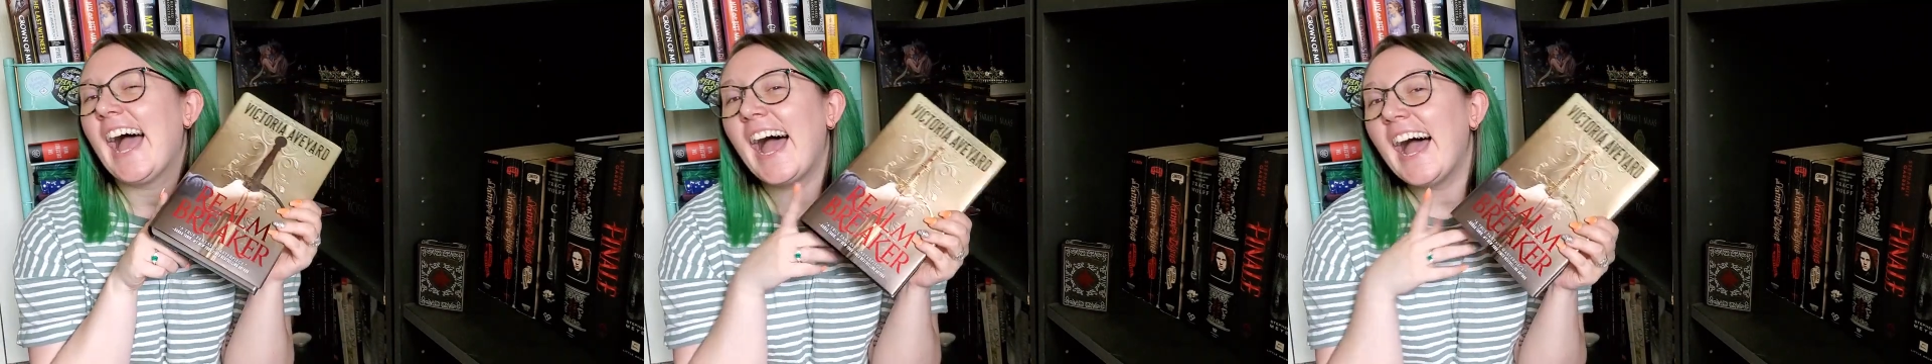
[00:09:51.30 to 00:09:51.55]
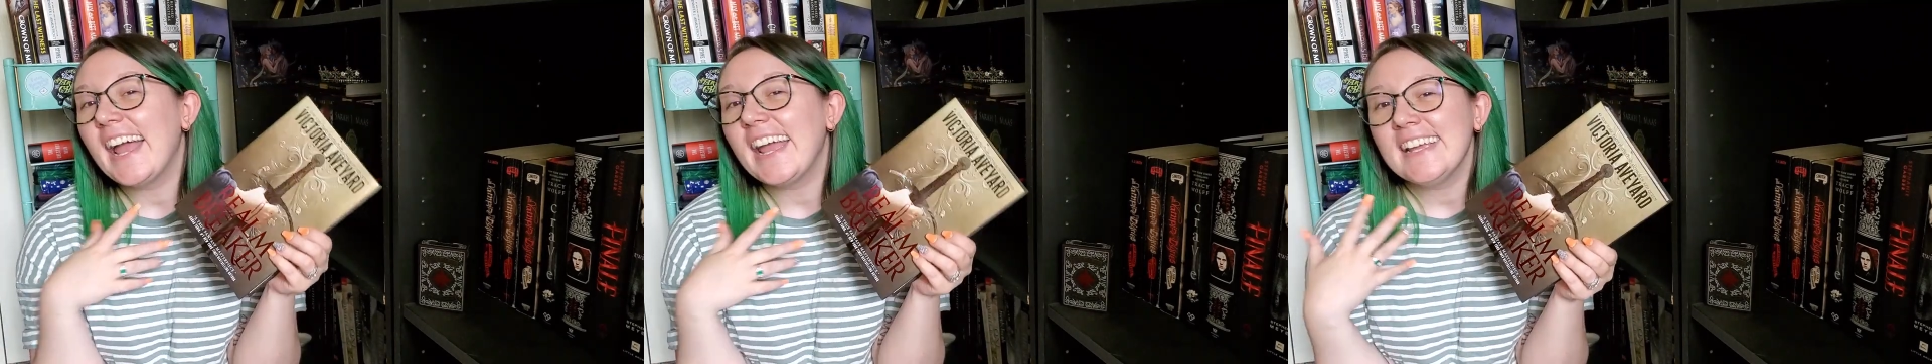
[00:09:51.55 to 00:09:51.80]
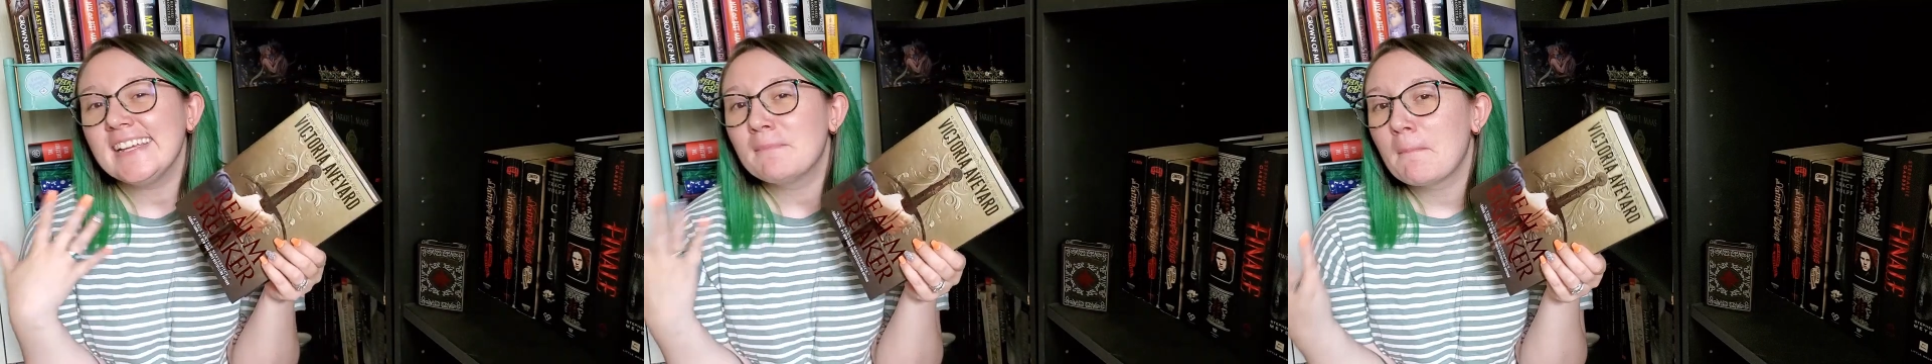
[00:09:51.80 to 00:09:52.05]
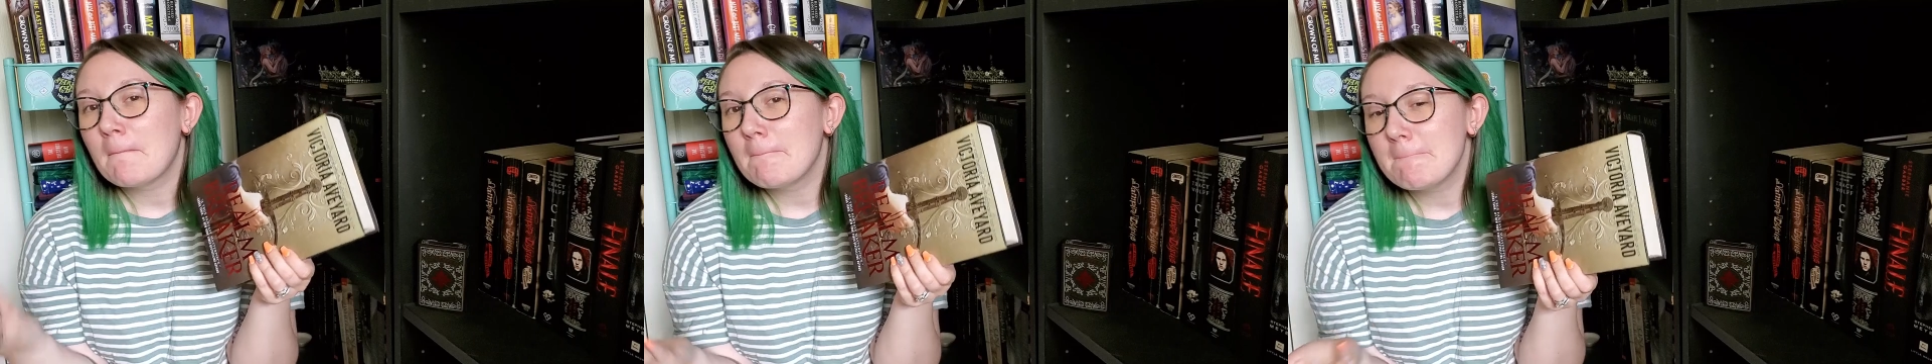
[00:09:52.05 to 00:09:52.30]
I
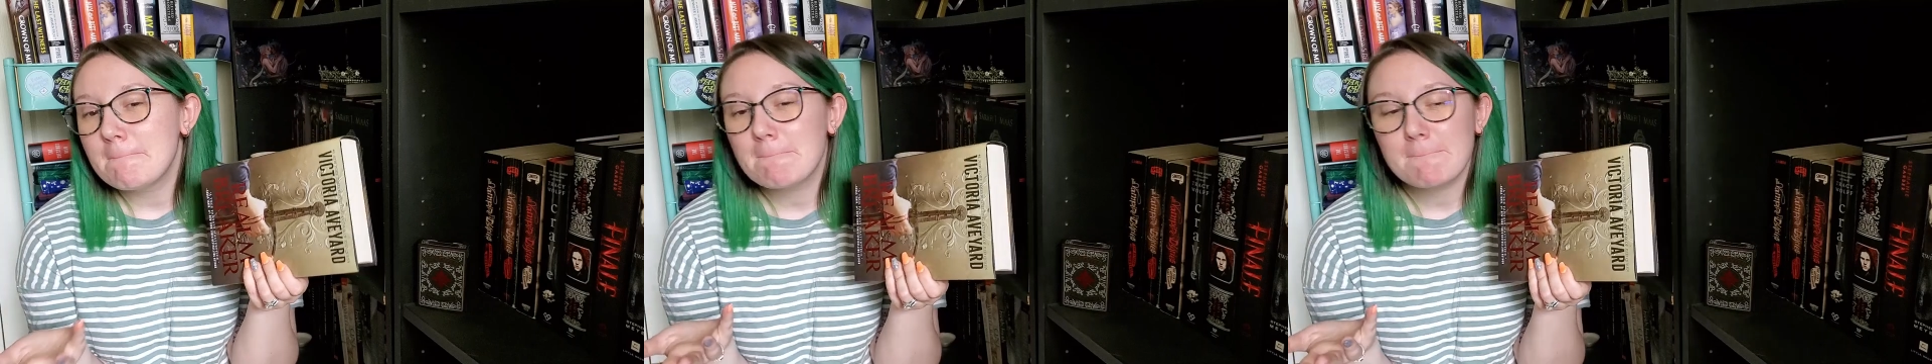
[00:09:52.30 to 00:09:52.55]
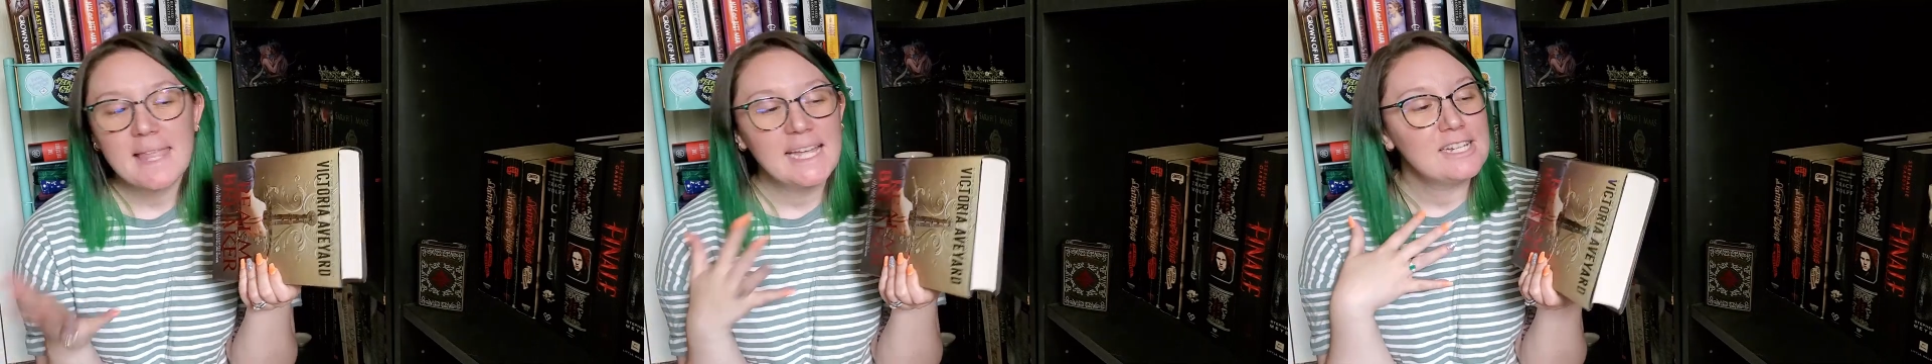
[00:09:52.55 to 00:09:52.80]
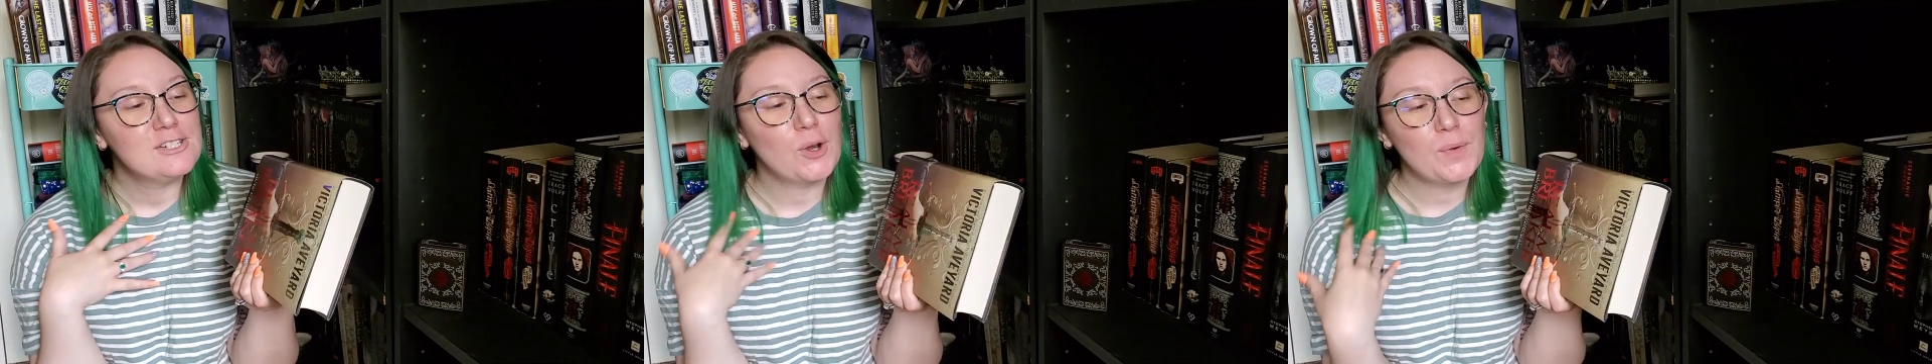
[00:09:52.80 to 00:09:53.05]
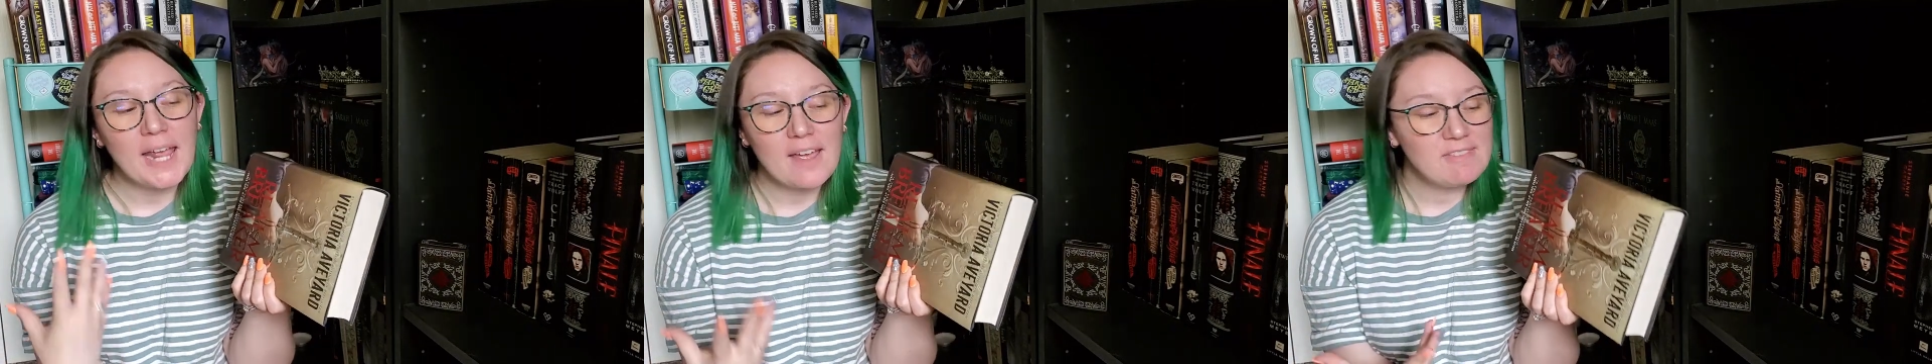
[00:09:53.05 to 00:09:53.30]

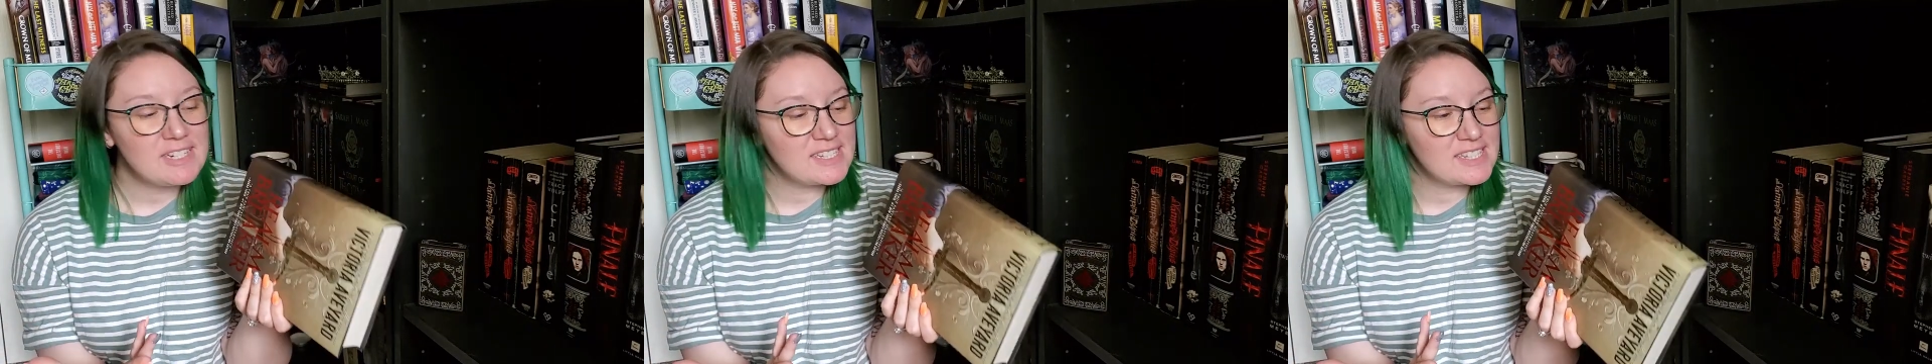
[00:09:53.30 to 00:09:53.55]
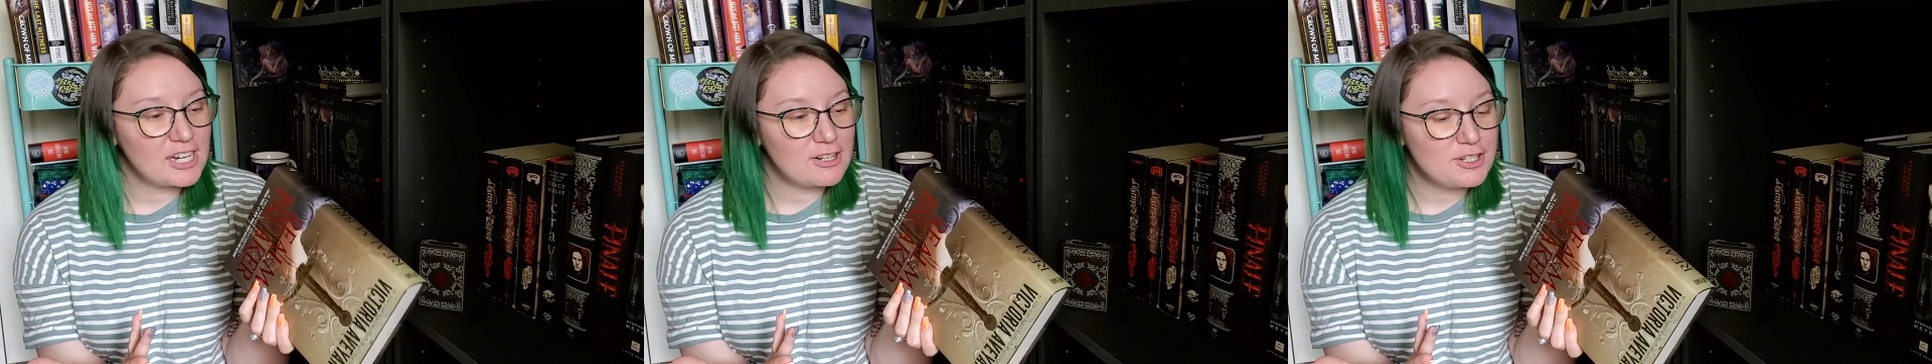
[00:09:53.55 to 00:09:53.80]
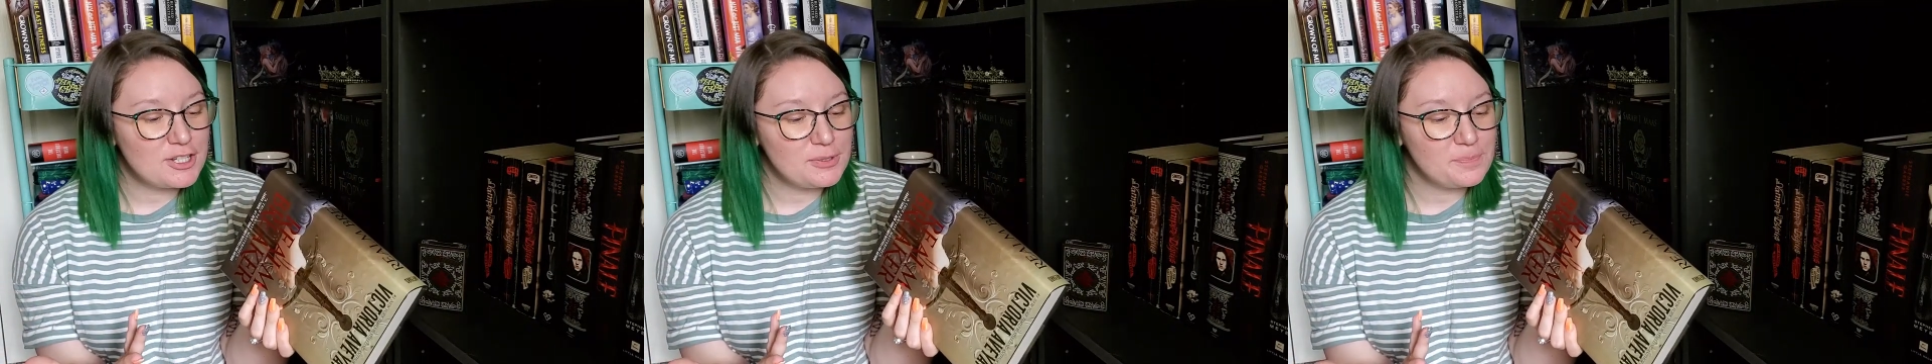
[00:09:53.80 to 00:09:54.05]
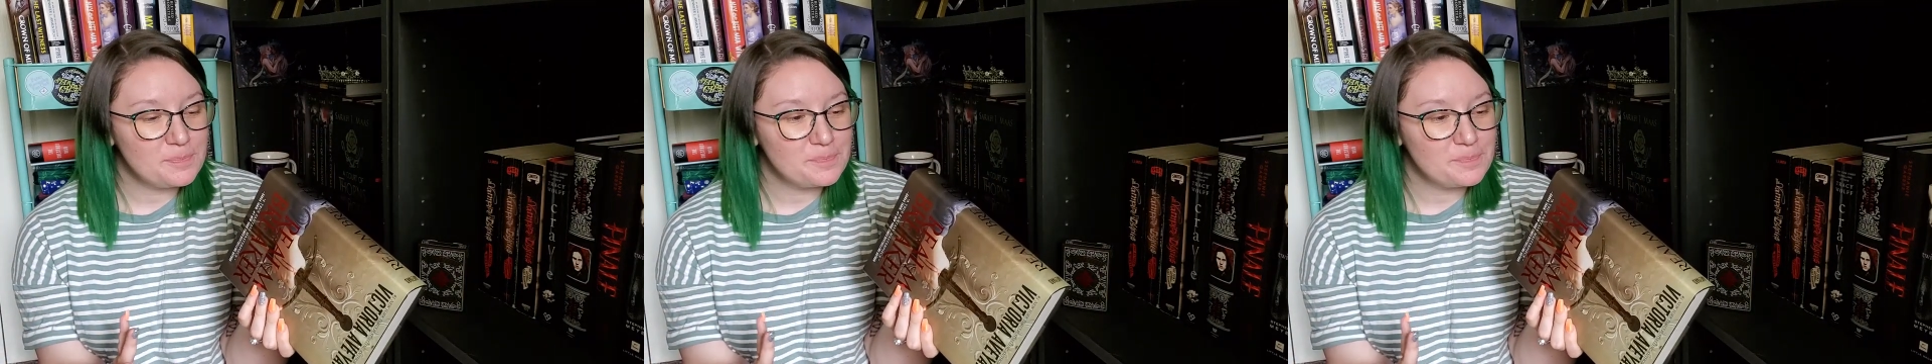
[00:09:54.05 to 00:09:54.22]
don't have the desire to.